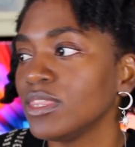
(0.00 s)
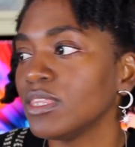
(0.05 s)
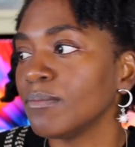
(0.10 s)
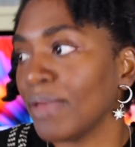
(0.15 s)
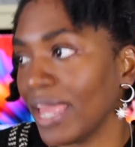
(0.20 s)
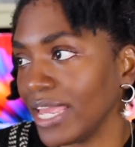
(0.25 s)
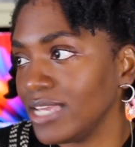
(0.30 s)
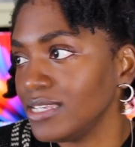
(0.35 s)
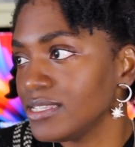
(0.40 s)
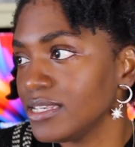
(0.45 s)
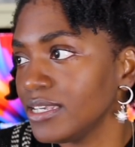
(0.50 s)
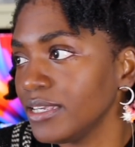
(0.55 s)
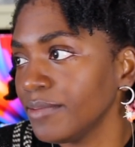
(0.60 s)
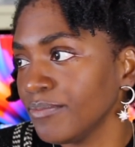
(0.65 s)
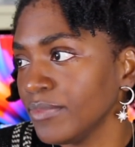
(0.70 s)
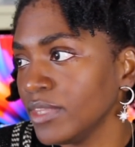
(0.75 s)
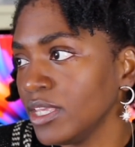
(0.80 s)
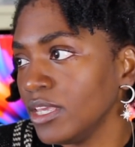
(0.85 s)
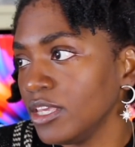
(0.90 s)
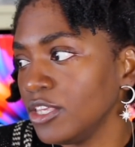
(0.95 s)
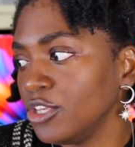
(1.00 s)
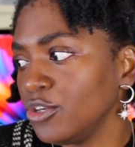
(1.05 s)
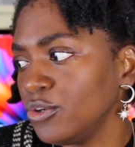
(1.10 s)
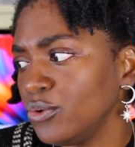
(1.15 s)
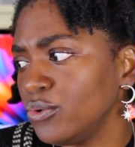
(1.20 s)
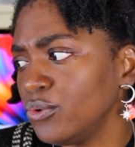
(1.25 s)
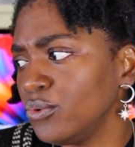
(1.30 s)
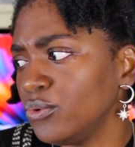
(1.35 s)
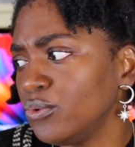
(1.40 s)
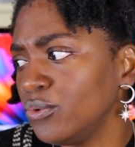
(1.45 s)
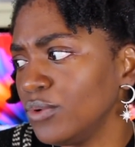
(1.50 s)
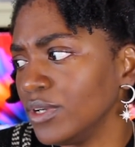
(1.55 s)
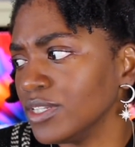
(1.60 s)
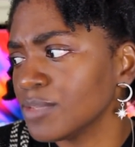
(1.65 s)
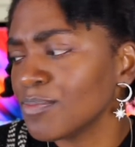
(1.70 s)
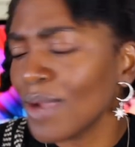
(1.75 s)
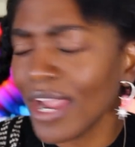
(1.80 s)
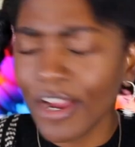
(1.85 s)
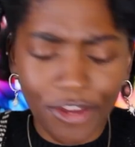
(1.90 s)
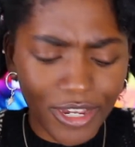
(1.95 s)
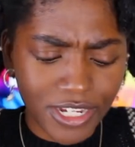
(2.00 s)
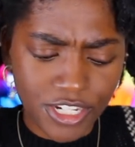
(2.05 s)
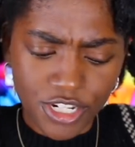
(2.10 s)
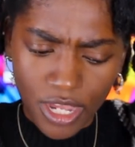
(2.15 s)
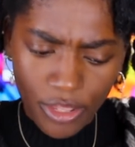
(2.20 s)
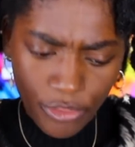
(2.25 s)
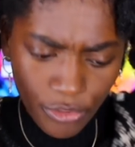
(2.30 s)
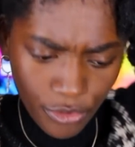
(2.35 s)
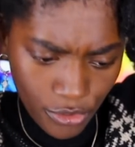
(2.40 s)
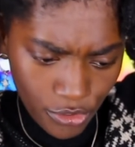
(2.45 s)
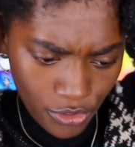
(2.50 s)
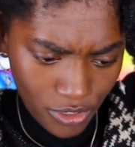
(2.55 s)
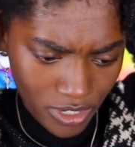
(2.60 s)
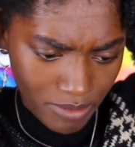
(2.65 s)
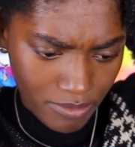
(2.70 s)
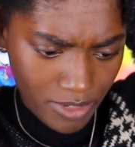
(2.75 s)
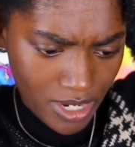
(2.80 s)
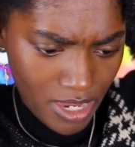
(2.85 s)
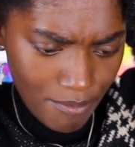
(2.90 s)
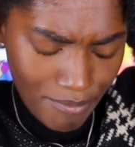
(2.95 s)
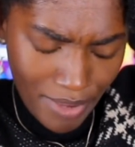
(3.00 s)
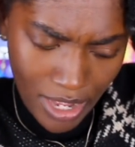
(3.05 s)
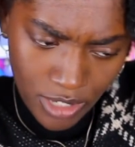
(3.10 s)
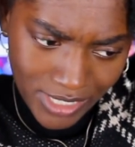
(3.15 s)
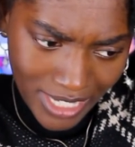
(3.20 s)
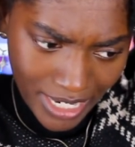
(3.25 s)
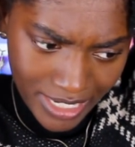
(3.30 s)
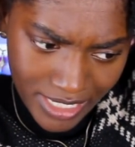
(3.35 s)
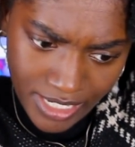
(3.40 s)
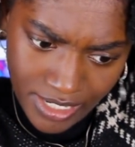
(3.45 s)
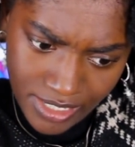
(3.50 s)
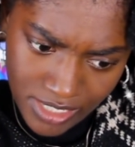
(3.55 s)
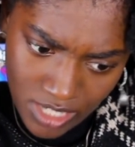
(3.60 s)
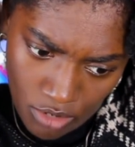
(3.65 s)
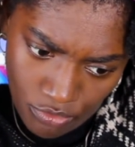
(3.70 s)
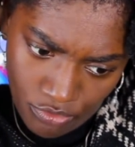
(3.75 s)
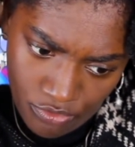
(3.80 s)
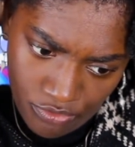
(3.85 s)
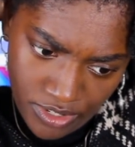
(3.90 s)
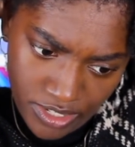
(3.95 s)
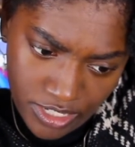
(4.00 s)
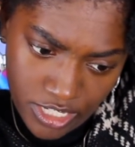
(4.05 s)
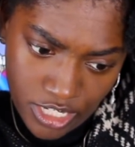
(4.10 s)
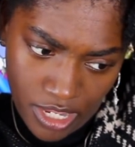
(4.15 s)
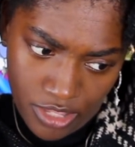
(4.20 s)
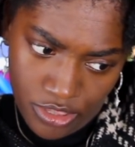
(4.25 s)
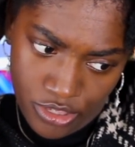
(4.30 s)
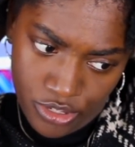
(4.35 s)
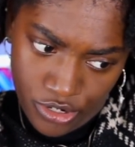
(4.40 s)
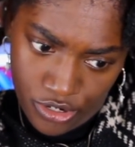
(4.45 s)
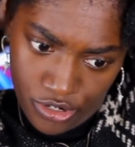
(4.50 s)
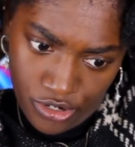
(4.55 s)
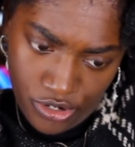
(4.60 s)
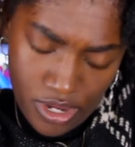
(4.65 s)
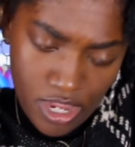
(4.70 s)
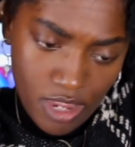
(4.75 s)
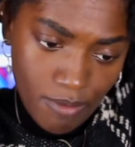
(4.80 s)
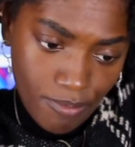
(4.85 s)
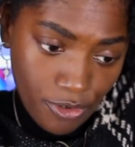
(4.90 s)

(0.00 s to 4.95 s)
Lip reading: with the pacing. You inspire each other. You can bounce ideas off of each other.